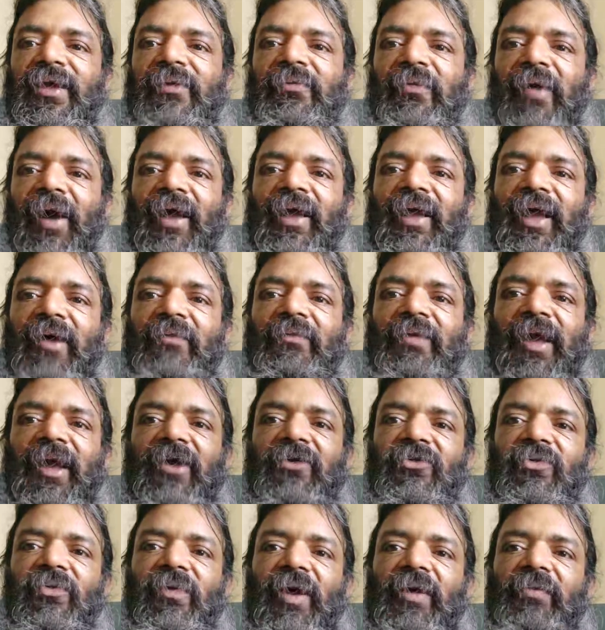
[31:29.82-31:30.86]
If I have
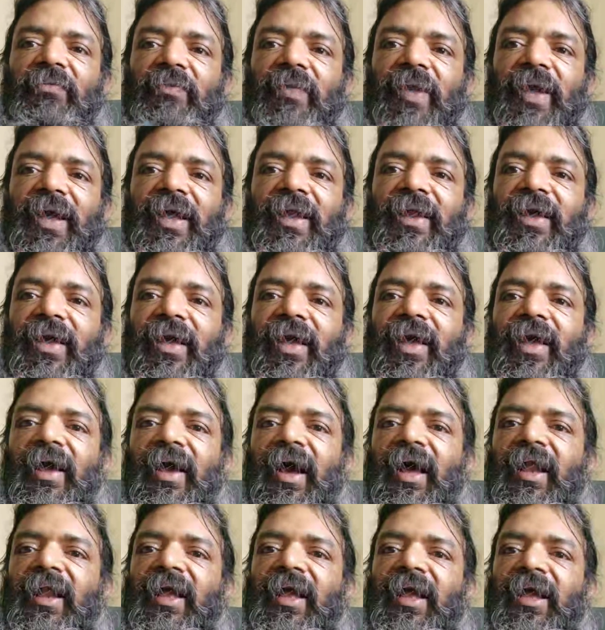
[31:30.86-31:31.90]
xy plane
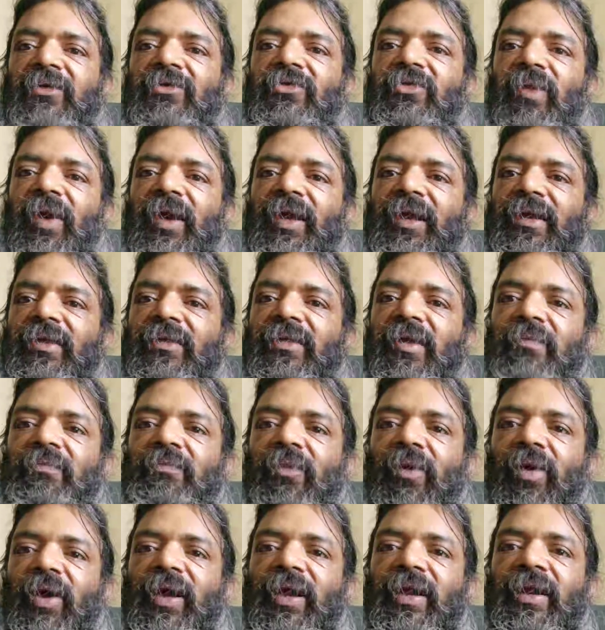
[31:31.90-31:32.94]
and xy is the
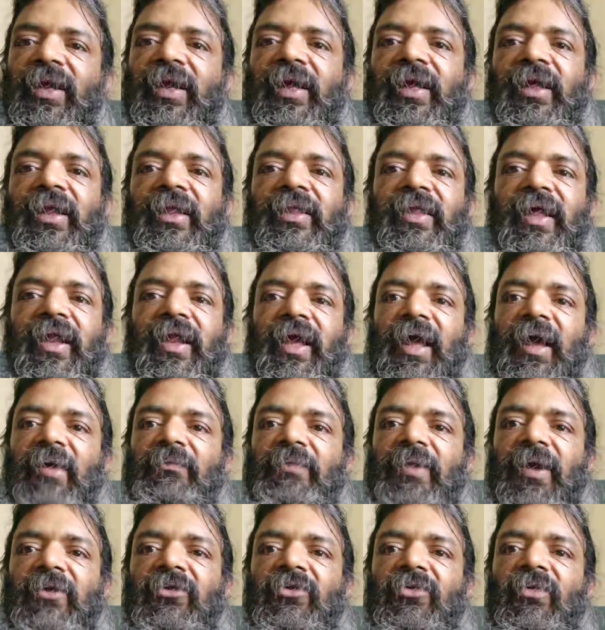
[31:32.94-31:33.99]
point, then
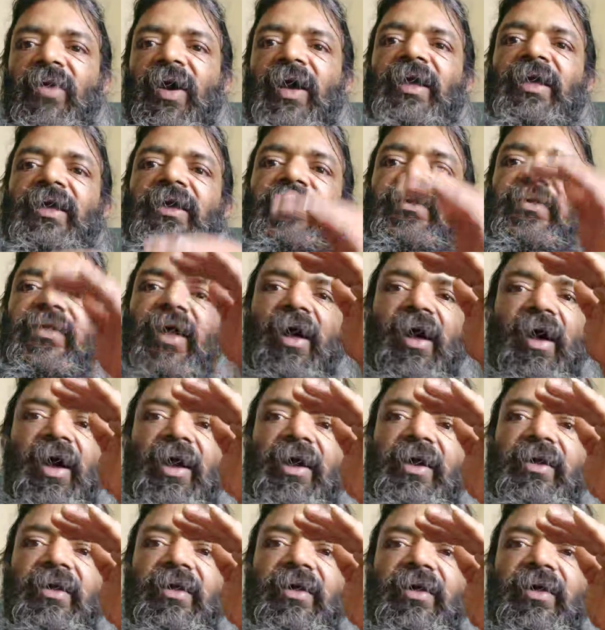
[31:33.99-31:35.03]
fxy is the
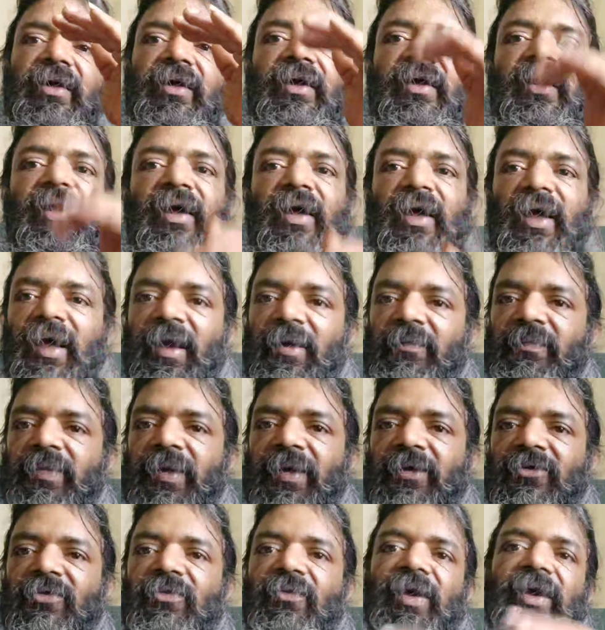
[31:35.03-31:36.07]
height.
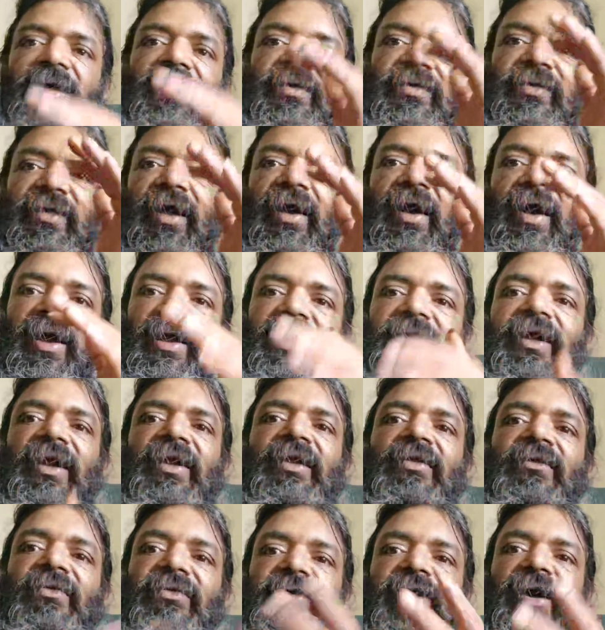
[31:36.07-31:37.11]
Fxy is the height,
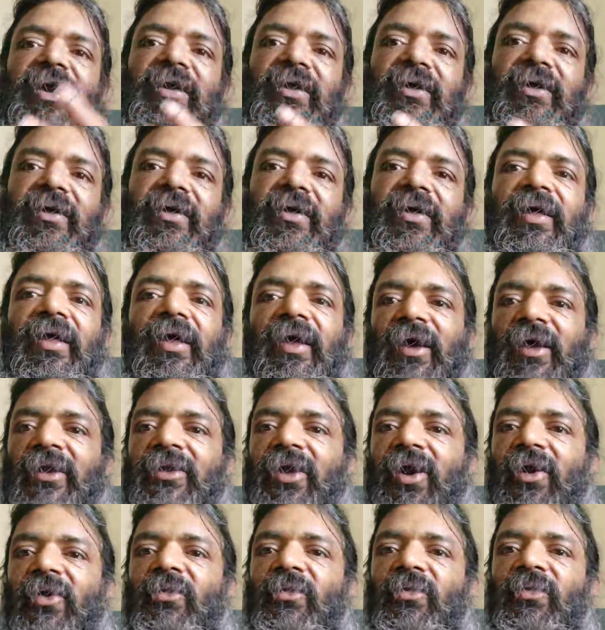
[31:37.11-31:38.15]
that is z.
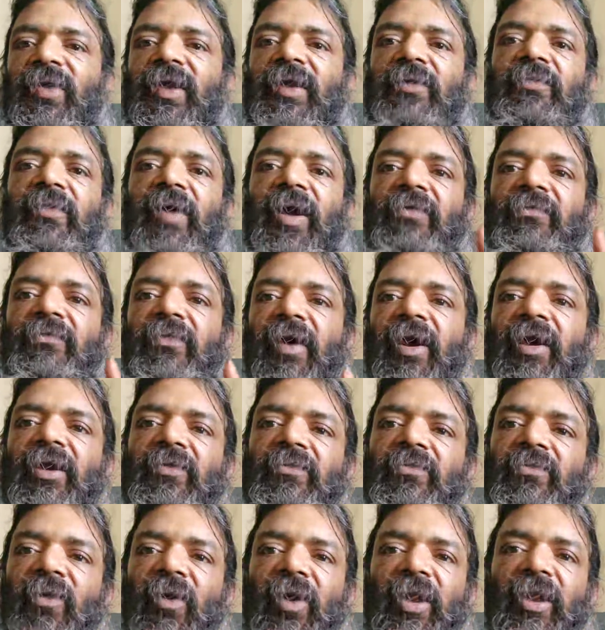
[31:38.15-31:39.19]
Now if I
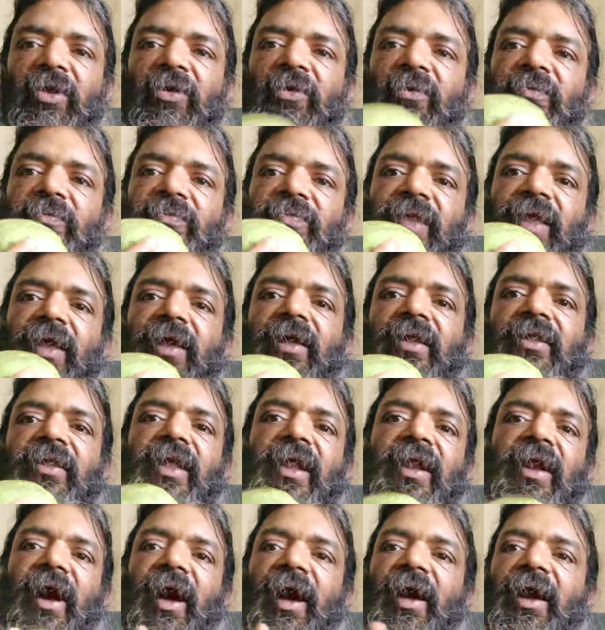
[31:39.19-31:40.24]
want volume,
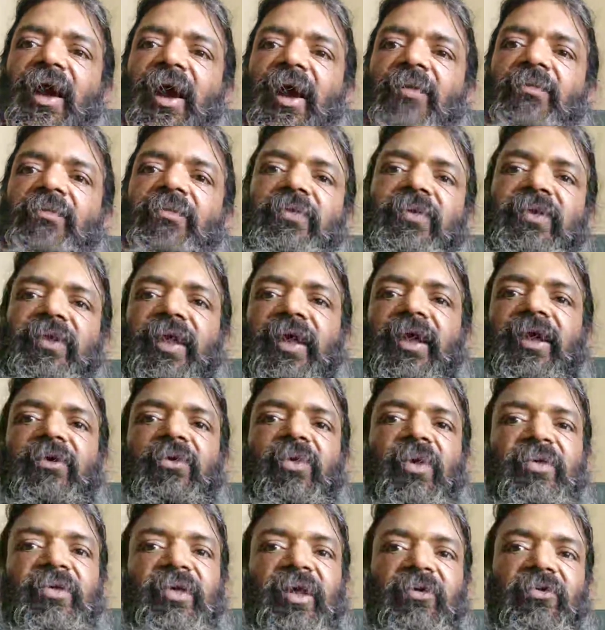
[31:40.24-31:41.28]
then I have
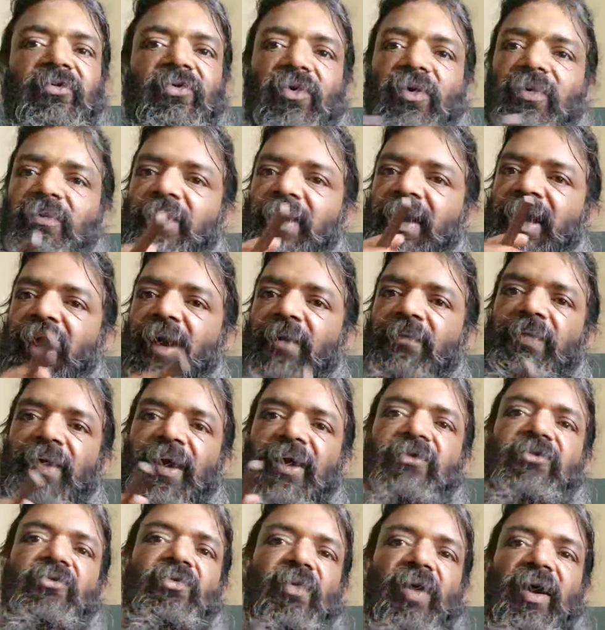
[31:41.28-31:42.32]
equation should be
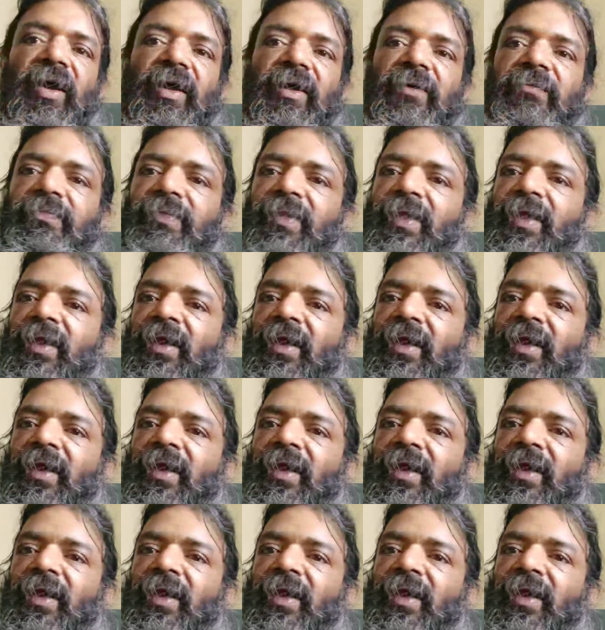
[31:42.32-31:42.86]
fxy